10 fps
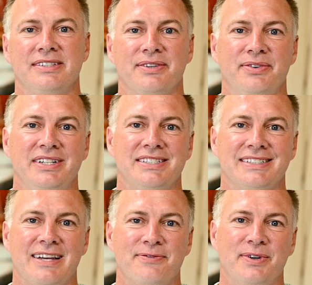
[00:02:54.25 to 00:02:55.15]
You can reach us
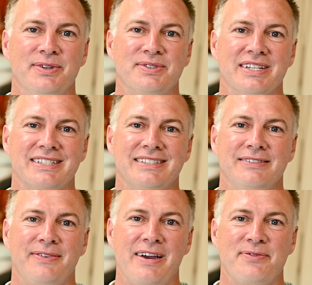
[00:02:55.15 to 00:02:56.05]
at
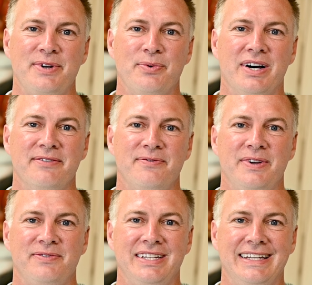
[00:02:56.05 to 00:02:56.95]

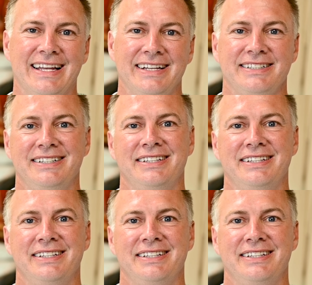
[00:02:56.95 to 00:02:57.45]
406-531-1519.